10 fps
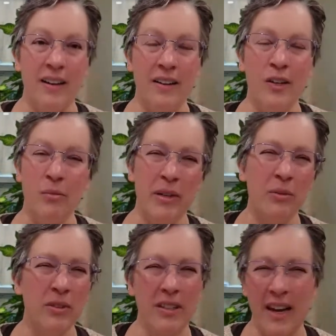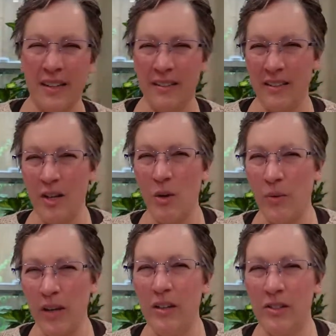Nobody really has to know
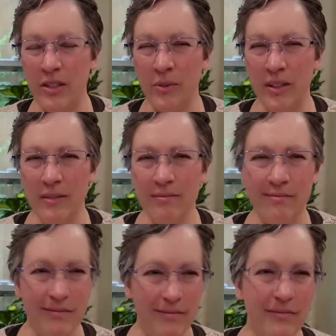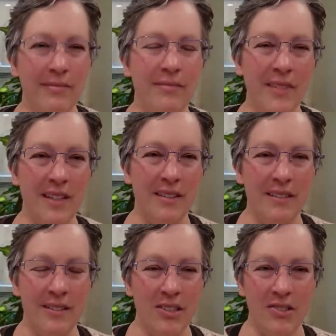what you're doing. It
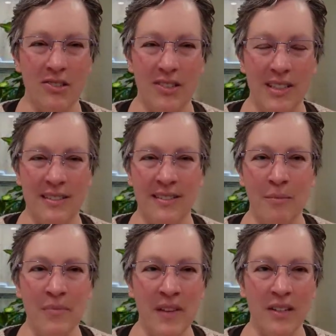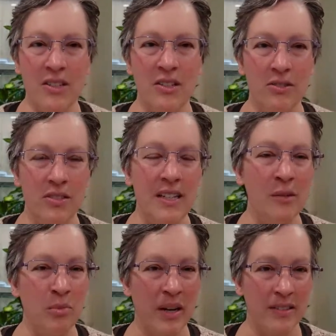just is something to
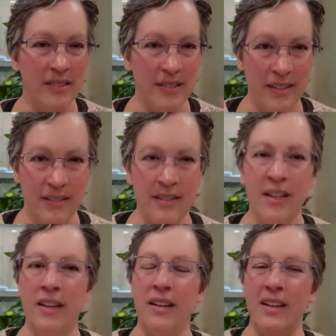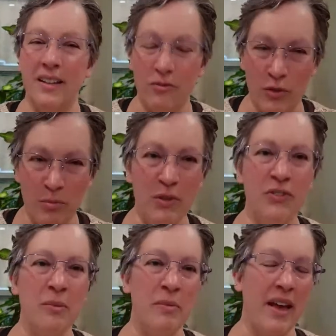decompress and remove
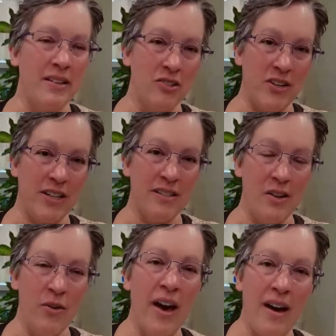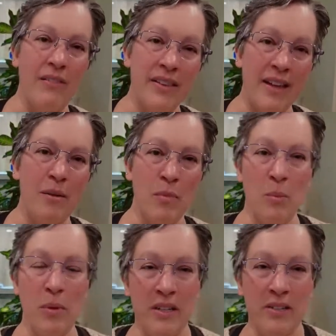some of that stress that you have at that
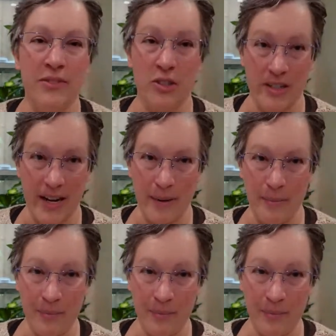moment of your time.